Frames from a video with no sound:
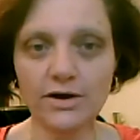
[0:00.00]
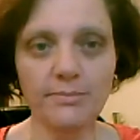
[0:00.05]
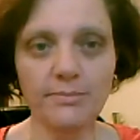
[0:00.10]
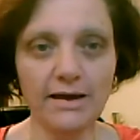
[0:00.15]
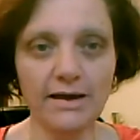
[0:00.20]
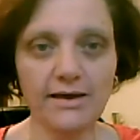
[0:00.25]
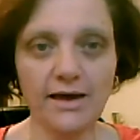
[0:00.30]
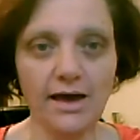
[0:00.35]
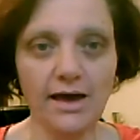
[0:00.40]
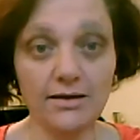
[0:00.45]

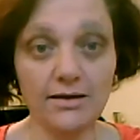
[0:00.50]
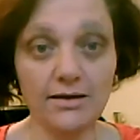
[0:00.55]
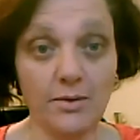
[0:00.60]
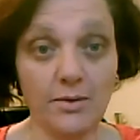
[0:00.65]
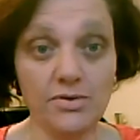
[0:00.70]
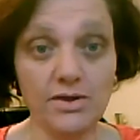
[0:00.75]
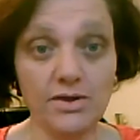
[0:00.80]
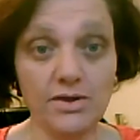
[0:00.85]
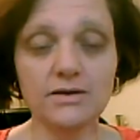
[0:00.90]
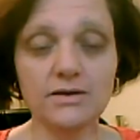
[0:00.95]
make cake, and that
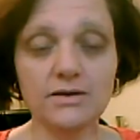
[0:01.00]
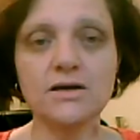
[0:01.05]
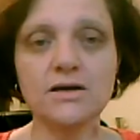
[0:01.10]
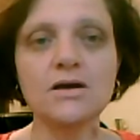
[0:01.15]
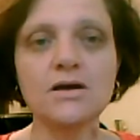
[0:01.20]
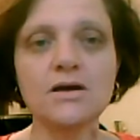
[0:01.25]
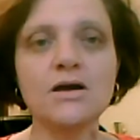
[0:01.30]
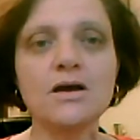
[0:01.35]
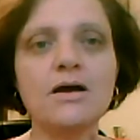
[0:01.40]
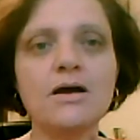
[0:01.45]
was it.
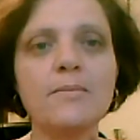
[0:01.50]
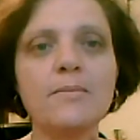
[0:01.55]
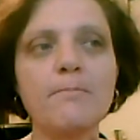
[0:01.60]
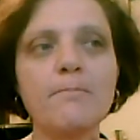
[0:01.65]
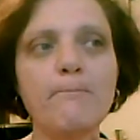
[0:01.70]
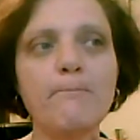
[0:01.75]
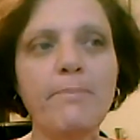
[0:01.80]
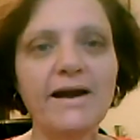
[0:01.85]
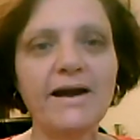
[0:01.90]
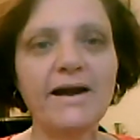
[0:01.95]

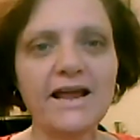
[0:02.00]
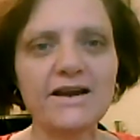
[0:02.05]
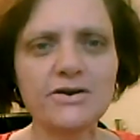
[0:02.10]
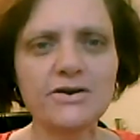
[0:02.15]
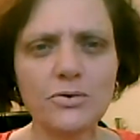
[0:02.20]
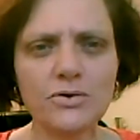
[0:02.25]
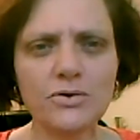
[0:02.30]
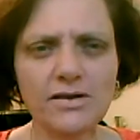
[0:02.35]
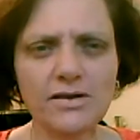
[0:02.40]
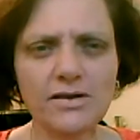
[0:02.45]
But I
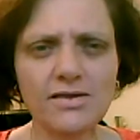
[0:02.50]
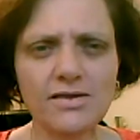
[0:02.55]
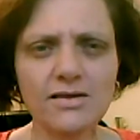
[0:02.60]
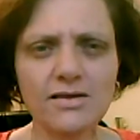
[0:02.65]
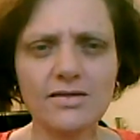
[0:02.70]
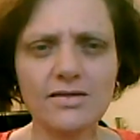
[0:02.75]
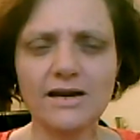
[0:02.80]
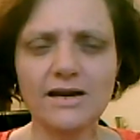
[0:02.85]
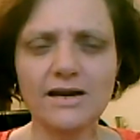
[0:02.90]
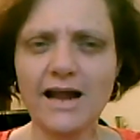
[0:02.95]

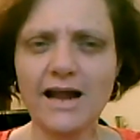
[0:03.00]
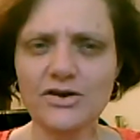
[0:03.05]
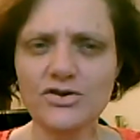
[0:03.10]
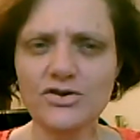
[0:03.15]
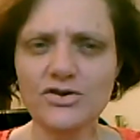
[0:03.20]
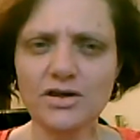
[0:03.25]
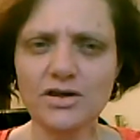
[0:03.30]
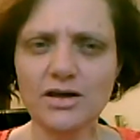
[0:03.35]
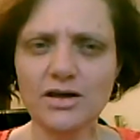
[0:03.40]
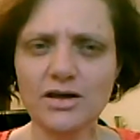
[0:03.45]
noticed that it
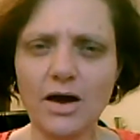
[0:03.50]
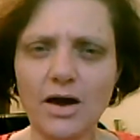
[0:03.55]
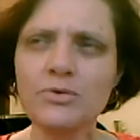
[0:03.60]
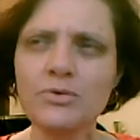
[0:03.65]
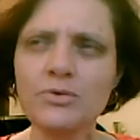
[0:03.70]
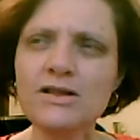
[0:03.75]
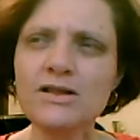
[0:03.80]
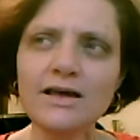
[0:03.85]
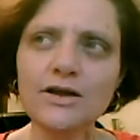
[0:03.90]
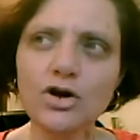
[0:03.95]
actually, I
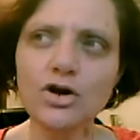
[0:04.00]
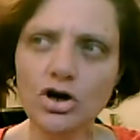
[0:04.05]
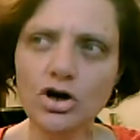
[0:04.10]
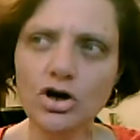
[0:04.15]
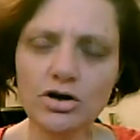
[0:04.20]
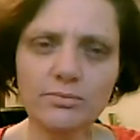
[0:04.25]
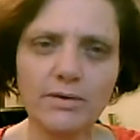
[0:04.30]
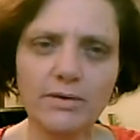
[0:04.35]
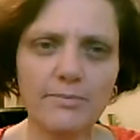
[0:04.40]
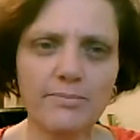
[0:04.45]
wouldn't say it
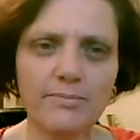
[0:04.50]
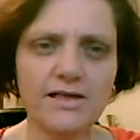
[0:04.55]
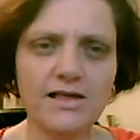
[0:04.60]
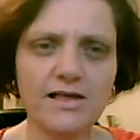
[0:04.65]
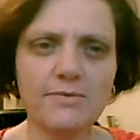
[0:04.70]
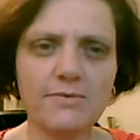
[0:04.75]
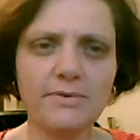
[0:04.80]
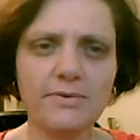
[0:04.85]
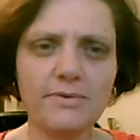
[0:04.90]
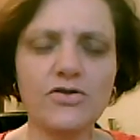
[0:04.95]
hurt my
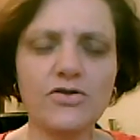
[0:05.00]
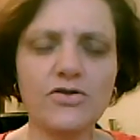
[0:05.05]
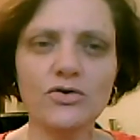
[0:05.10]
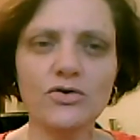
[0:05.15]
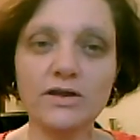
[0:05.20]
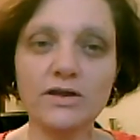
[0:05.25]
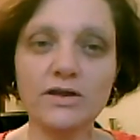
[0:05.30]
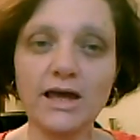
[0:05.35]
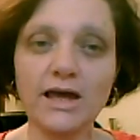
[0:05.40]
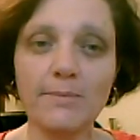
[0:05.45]
business, but it
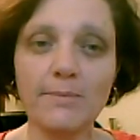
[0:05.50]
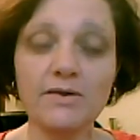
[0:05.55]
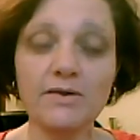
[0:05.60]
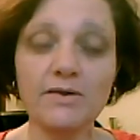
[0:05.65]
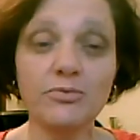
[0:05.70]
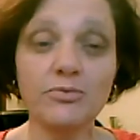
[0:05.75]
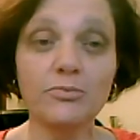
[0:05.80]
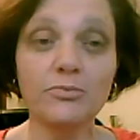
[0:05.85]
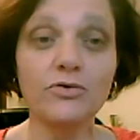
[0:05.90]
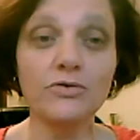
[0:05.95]
certainly kept
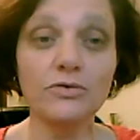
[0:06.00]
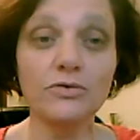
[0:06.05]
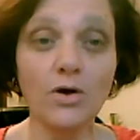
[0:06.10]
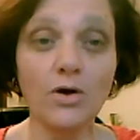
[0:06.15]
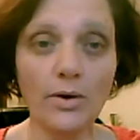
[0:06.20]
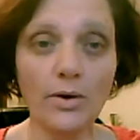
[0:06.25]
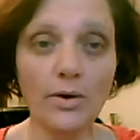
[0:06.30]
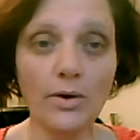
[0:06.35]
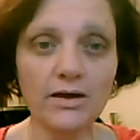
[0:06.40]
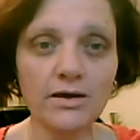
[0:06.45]
it from
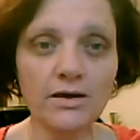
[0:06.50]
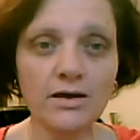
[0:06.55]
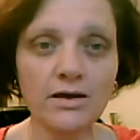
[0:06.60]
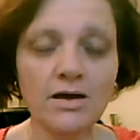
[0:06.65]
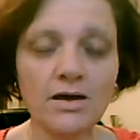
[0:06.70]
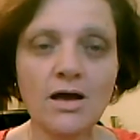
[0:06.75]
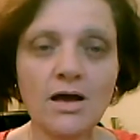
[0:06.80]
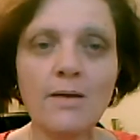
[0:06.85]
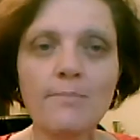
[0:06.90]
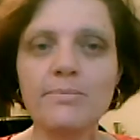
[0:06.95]
growing
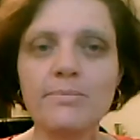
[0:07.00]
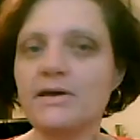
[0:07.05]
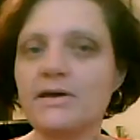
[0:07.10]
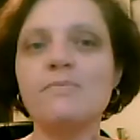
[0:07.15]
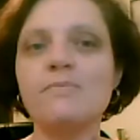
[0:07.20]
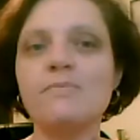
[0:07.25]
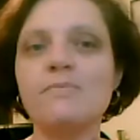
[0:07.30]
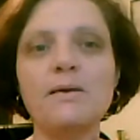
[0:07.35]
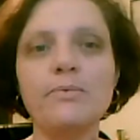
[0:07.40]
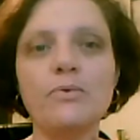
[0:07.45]

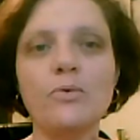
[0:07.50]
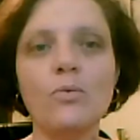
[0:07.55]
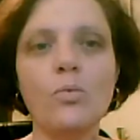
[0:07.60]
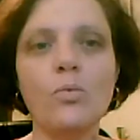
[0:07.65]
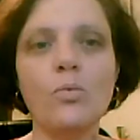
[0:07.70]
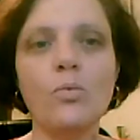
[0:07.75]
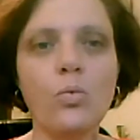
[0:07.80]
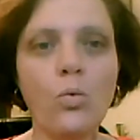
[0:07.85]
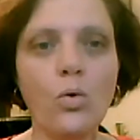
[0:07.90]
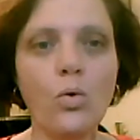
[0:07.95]
because
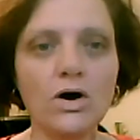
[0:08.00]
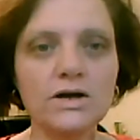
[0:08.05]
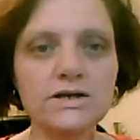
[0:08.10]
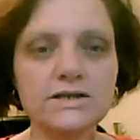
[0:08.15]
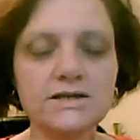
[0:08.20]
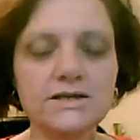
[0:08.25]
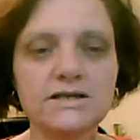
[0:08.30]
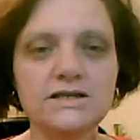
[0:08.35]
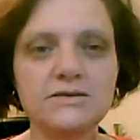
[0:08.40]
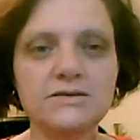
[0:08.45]
people
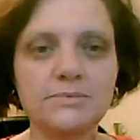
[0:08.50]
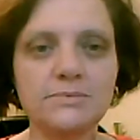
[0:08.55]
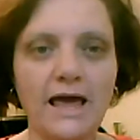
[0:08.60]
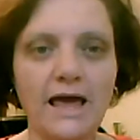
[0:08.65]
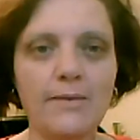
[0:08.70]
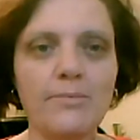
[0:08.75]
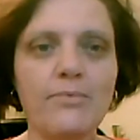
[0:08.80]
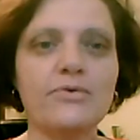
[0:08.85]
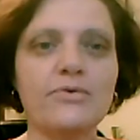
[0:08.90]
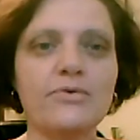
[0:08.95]
wanted to be
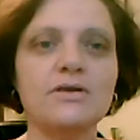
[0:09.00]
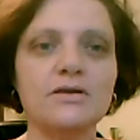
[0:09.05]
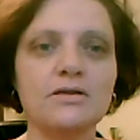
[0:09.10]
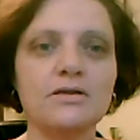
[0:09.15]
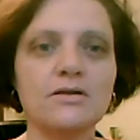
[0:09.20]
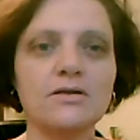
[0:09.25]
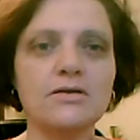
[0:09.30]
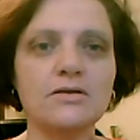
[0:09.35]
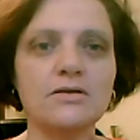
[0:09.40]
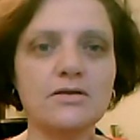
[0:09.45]
able
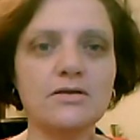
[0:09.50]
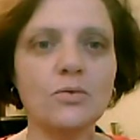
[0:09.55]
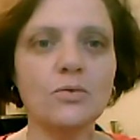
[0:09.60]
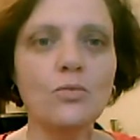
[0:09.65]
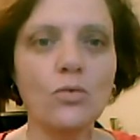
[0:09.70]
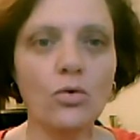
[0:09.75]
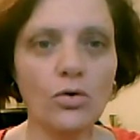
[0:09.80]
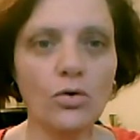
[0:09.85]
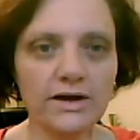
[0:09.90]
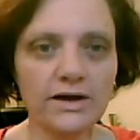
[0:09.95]
to
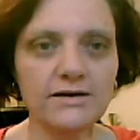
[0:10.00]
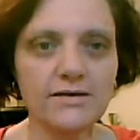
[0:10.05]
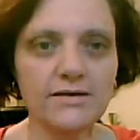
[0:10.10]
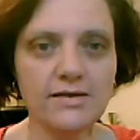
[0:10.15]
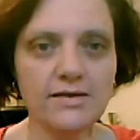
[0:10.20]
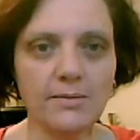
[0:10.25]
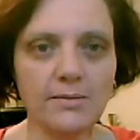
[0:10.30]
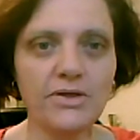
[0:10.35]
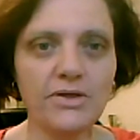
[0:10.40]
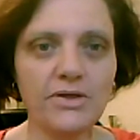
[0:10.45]
walk into
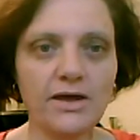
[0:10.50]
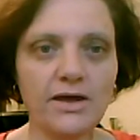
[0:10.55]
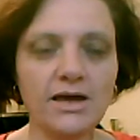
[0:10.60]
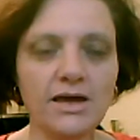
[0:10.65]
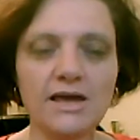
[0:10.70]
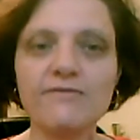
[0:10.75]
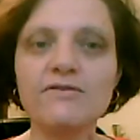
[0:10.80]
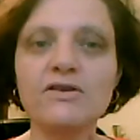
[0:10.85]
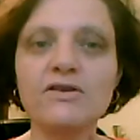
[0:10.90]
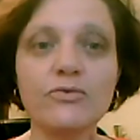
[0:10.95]

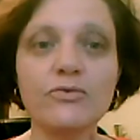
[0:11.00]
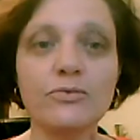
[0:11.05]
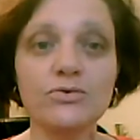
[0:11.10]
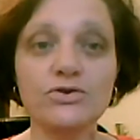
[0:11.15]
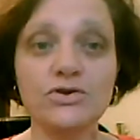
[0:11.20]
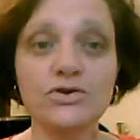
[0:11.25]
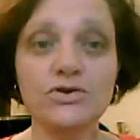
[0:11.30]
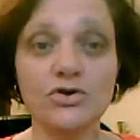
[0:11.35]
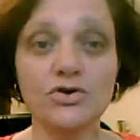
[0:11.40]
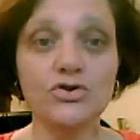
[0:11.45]
something, even if it
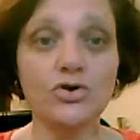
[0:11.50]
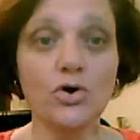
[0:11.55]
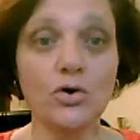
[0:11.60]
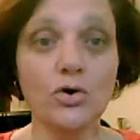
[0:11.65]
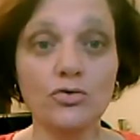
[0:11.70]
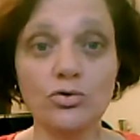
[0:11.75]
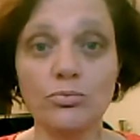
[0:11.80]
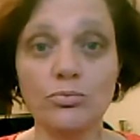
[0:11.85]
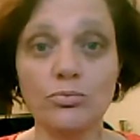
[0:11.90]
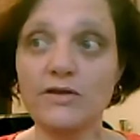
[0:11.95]
was just a
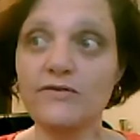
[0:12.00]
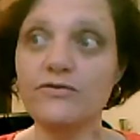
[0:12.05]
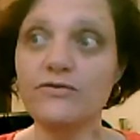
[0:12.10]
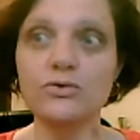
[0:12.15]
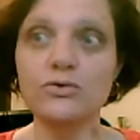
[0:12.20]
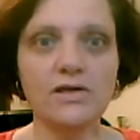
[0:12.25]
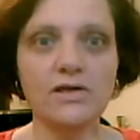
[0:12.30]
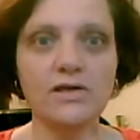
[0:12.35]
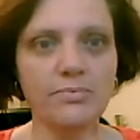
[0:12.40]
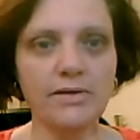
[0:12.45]
showroom with a
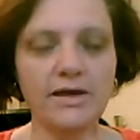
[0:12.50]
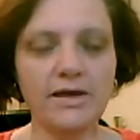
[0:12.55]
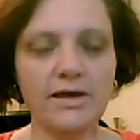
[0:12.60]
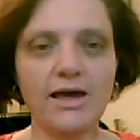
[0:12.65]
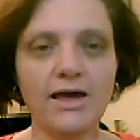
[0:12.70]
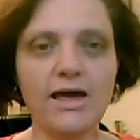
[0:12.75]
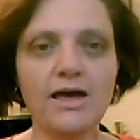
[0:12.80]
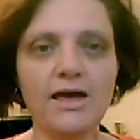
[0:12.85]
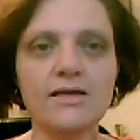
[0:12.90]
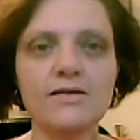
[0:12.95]
few display
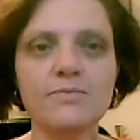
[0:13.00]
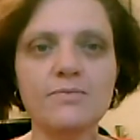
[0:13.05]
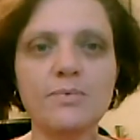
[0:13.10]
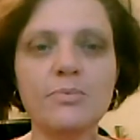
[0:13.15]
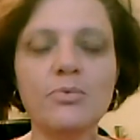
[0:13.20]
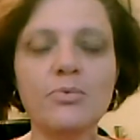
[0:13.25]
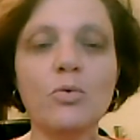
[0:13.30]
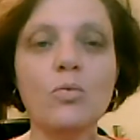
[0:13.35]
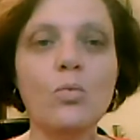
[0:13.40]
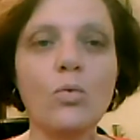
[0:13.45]
cakes.
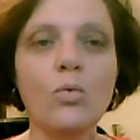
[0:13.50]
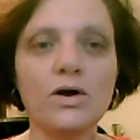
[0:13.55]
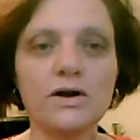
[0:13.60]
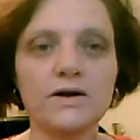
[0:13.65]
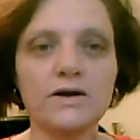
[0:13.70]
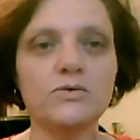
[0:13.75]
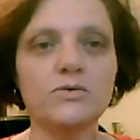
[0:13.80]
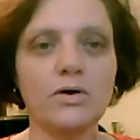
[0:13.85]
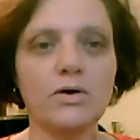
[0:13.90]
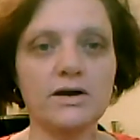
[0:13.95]
People
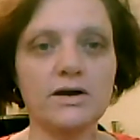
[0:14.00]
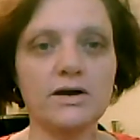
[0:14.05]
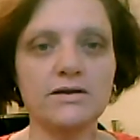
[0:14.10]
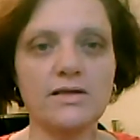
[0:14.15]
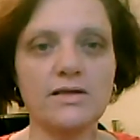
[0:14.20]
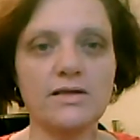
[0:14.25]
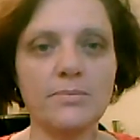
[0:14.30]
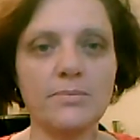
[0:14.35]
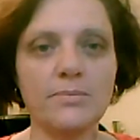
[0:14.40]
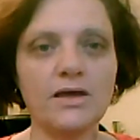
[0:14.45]
wanted to walk
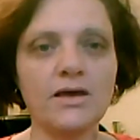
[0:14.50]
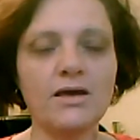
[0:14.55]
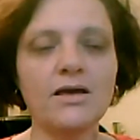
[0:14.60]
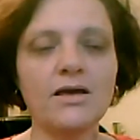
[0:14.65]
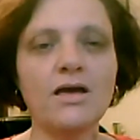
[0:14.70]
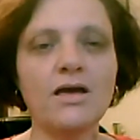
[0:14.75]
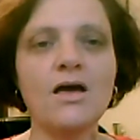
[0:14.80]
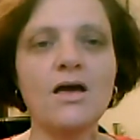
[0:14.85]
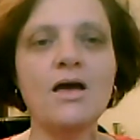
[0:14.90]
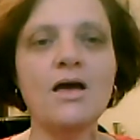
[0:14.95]
into
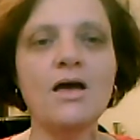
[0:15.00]
something.